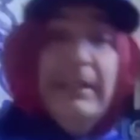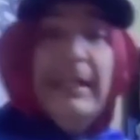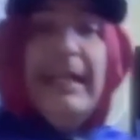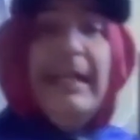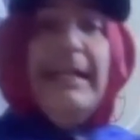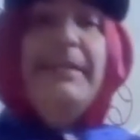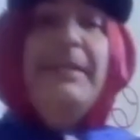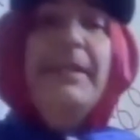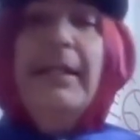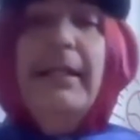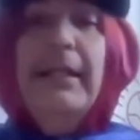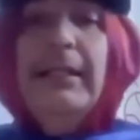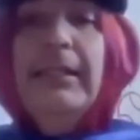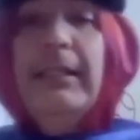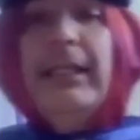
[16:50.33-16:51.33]
yeah, and
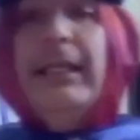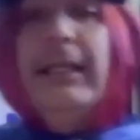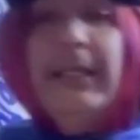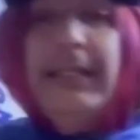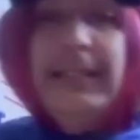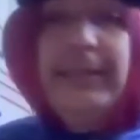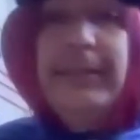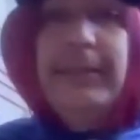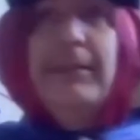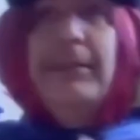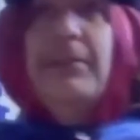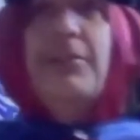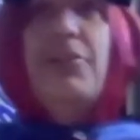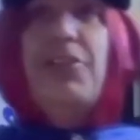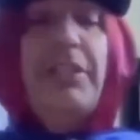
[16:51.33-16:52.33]
uh, and
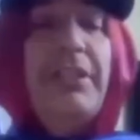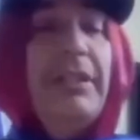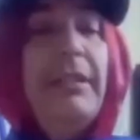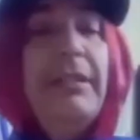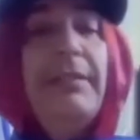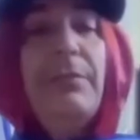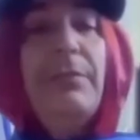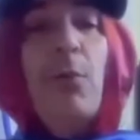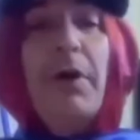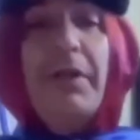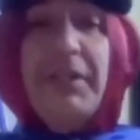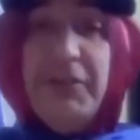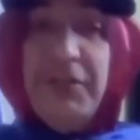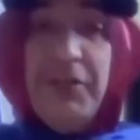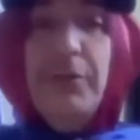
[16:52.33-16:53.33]
she
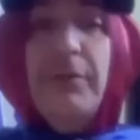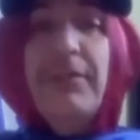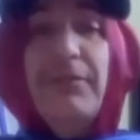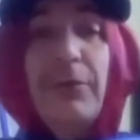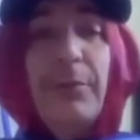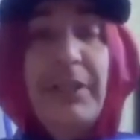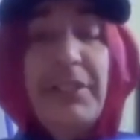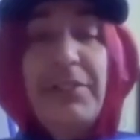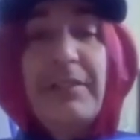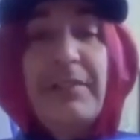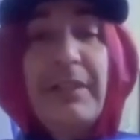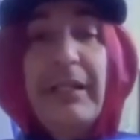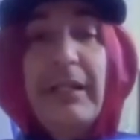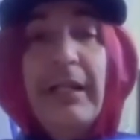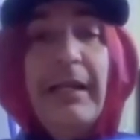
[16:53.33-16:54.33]
wanted to do it for me.
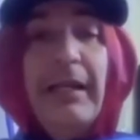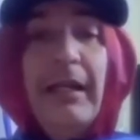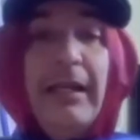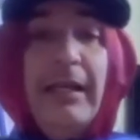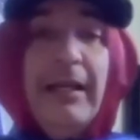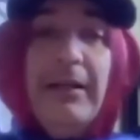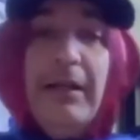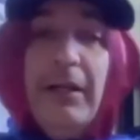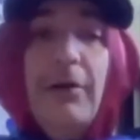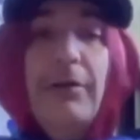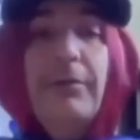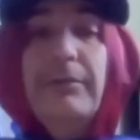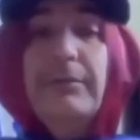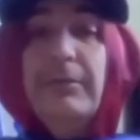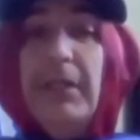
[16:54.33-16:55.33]
She's like, I, I have,
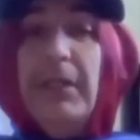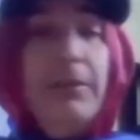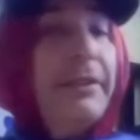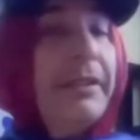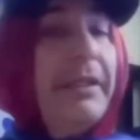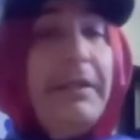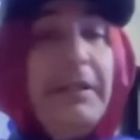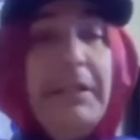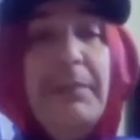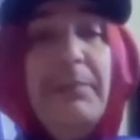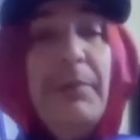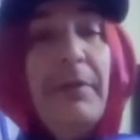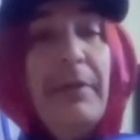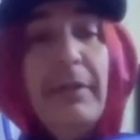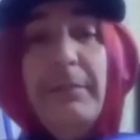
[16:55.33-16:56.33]
I'll, I'll hook it up,
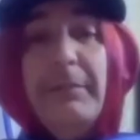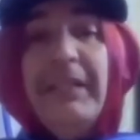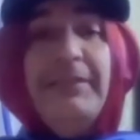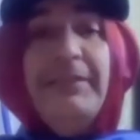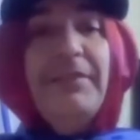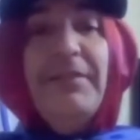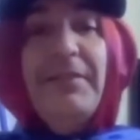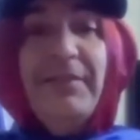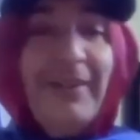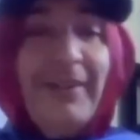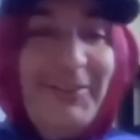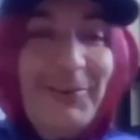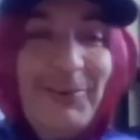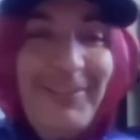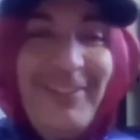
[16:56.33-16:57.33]
I'll, I'll make the
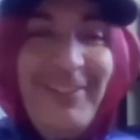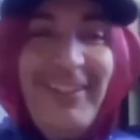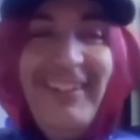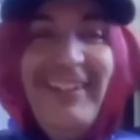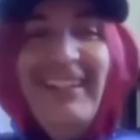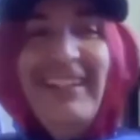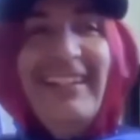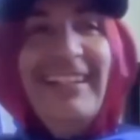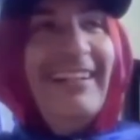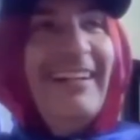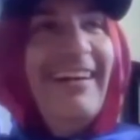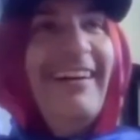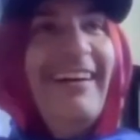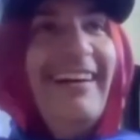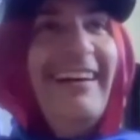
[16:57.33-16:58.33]
design and whatnot,
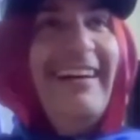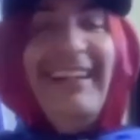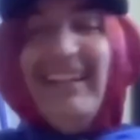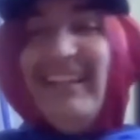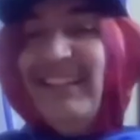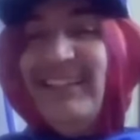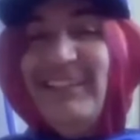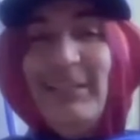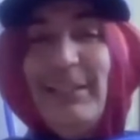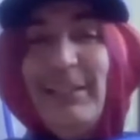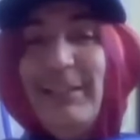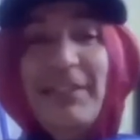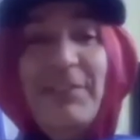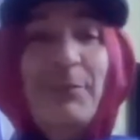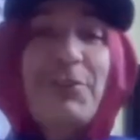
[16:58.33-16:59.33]
uh, and
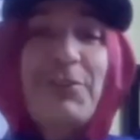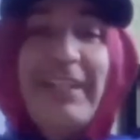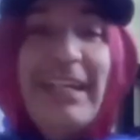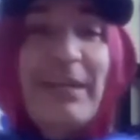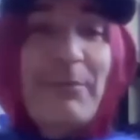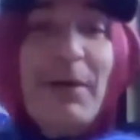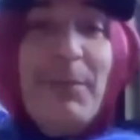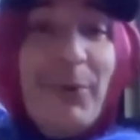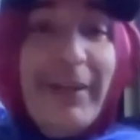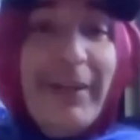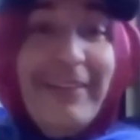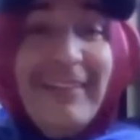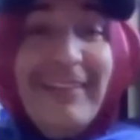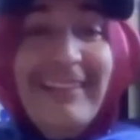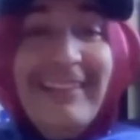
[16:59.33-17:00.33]
and that's what she came up
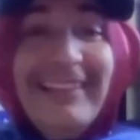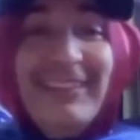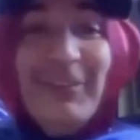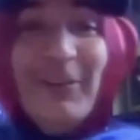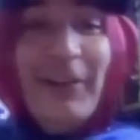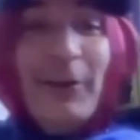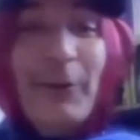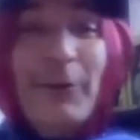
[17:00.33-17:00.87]
with. So that